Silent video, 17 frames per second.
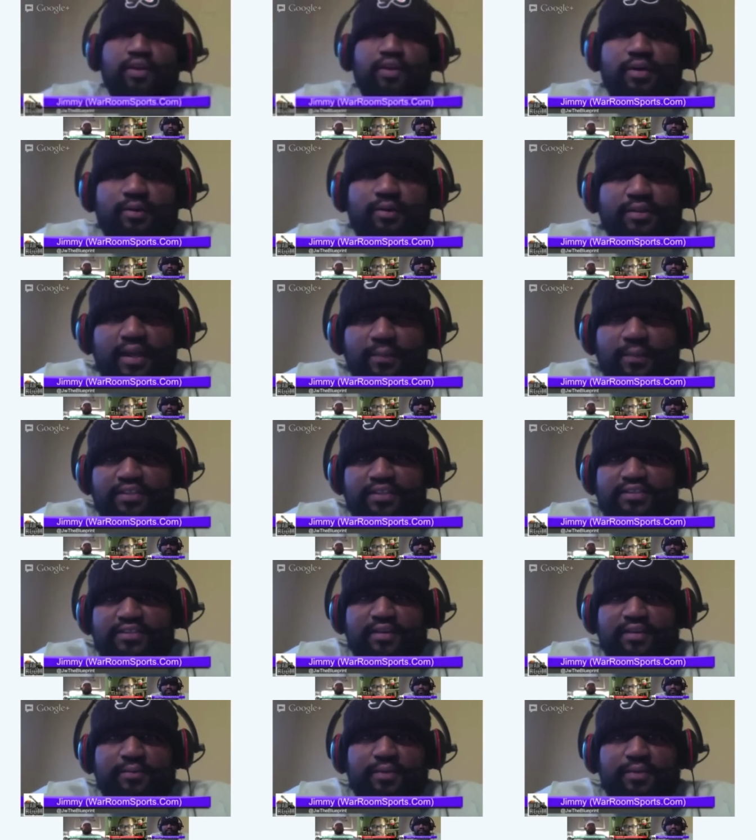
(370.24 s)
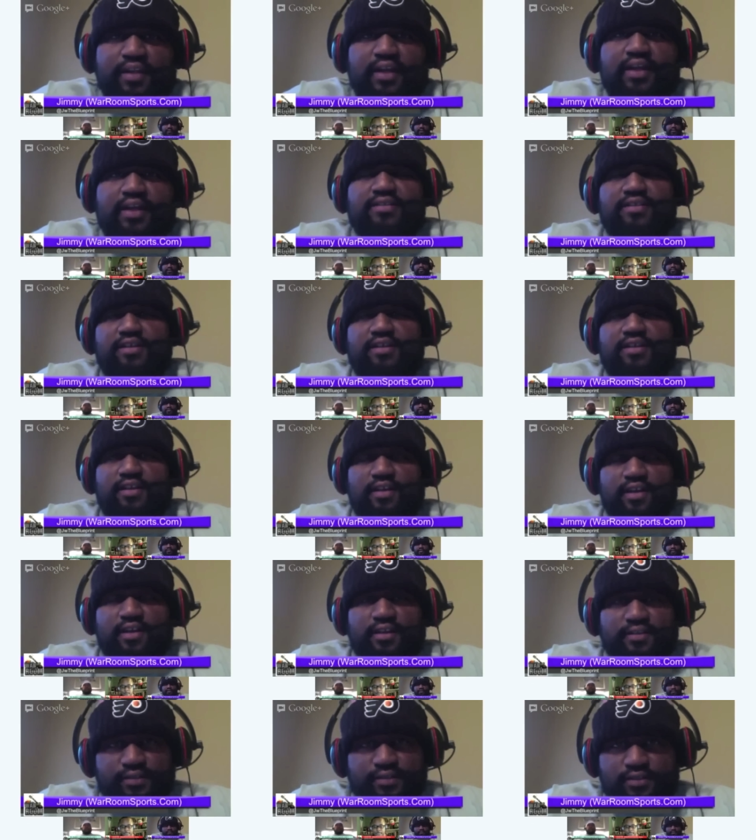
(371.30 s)
with that being said, man, like I said,
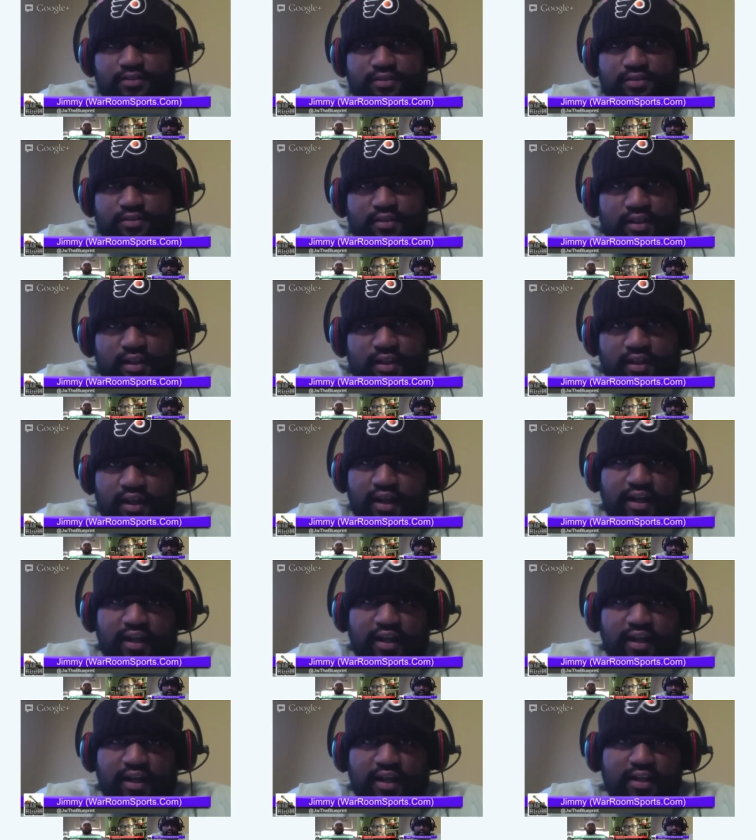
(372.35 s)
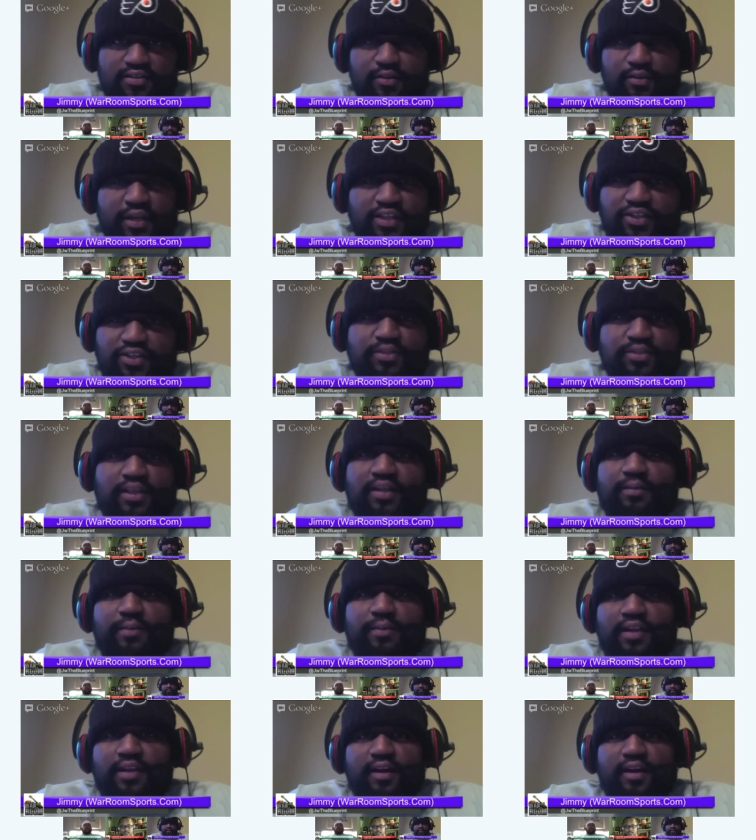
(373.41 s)
I got so many jokes I can
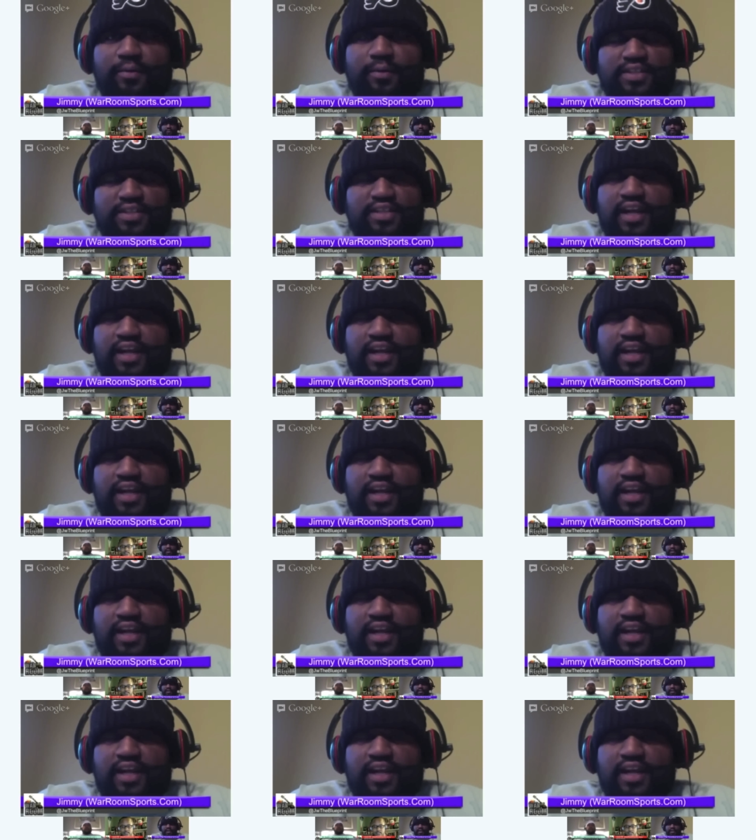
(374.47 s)
make now, but it's not a